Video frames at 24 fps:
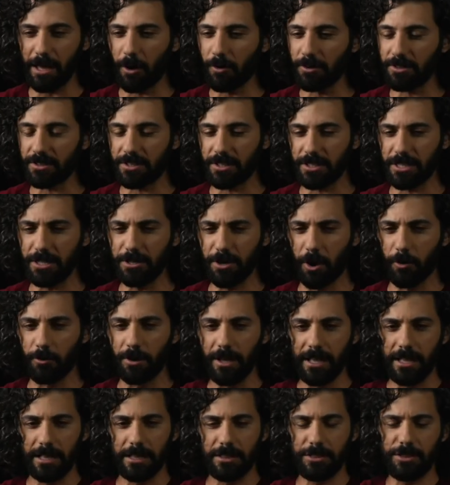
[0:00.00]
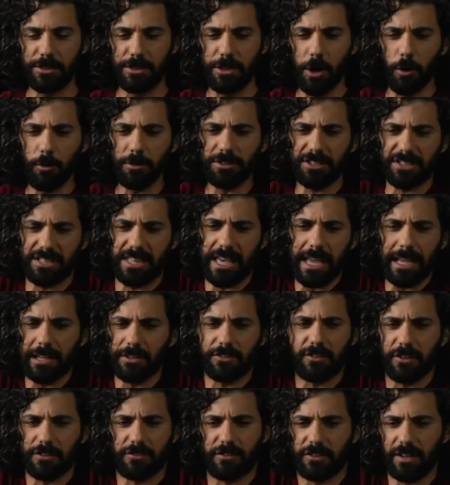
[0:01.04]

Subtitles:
those, you know, those things,